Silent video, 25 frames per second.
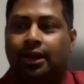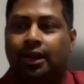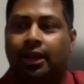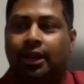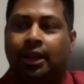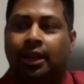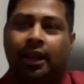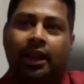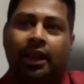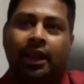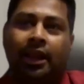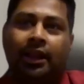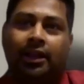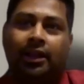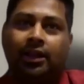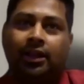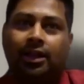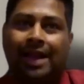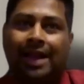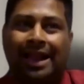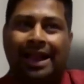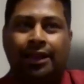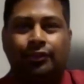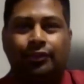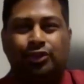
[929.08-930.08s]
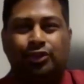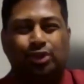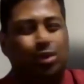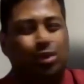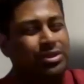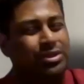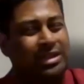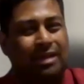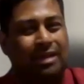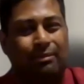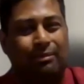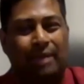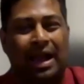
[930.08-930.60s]
it kind of shows in
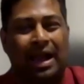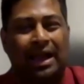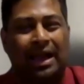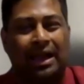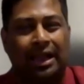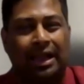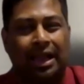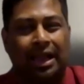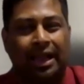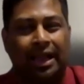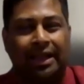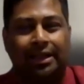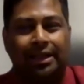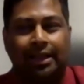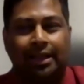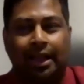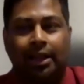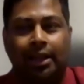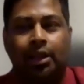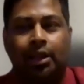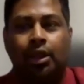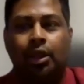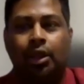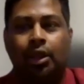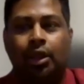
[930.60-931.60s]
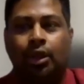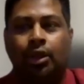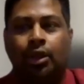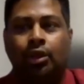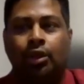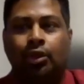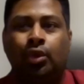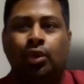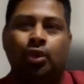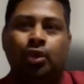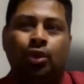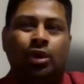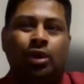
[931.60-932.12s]
a bad light that you
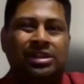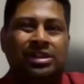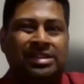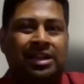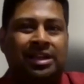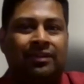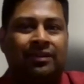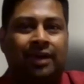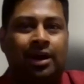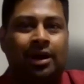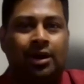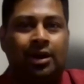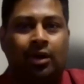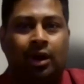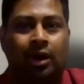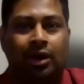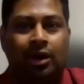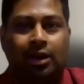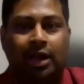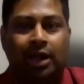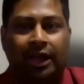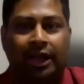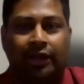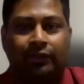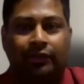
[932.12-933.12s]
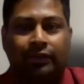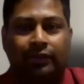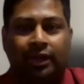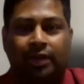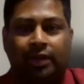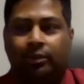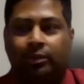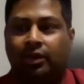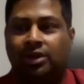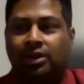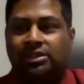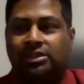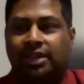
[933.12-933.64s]
yourself are not kind of clear.
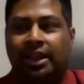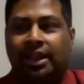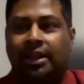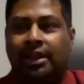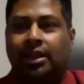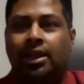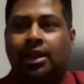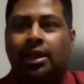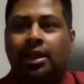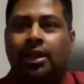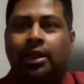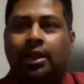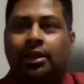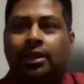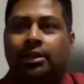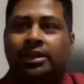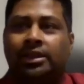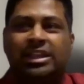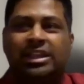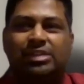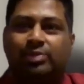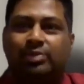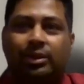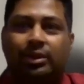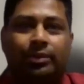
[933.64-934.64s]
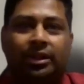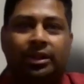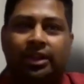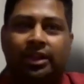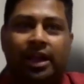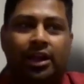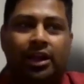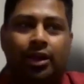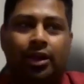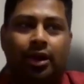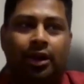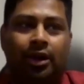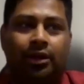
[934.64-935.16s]
Because again, these people, they are
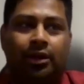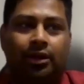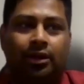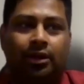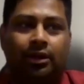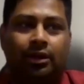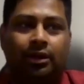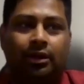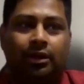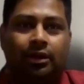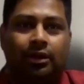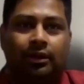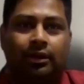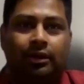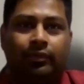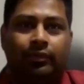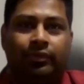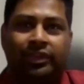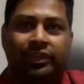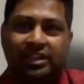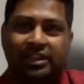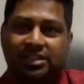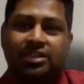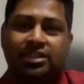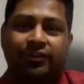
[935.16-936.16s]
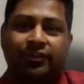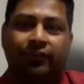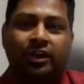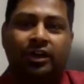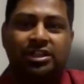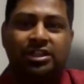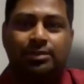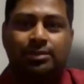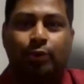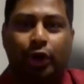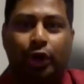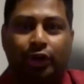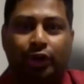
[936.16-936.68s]
not, this is the first
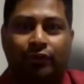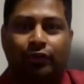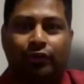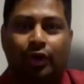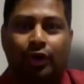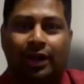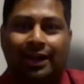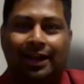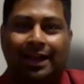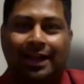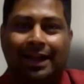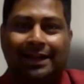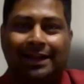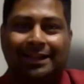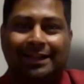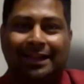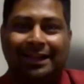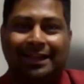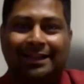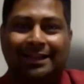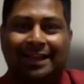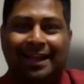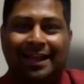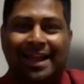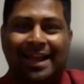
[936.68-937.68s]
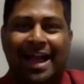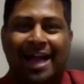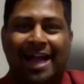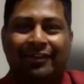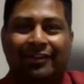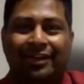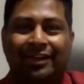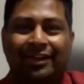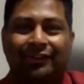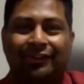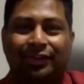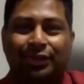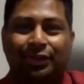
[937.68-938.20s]
point of contact that they're
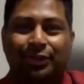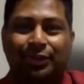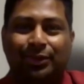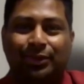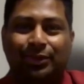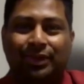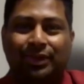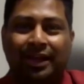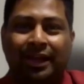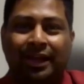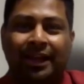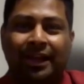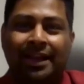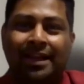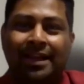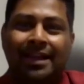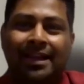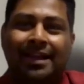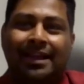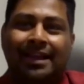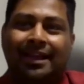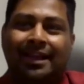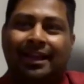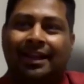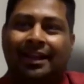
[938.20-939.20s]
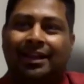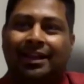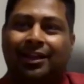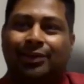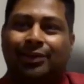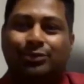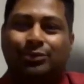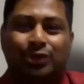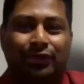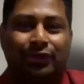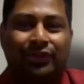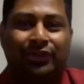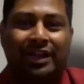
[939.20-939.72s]
having with you, right? In terms
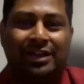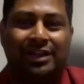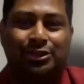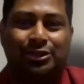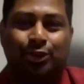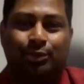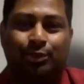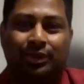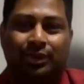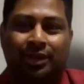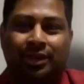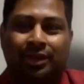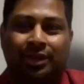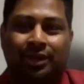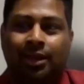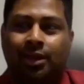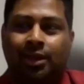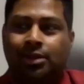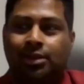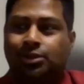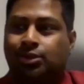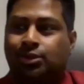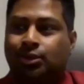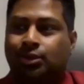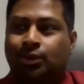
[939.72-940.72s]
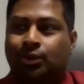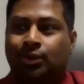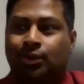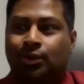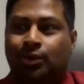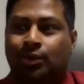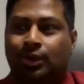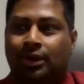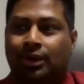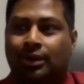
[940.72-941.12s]
of an SOP. So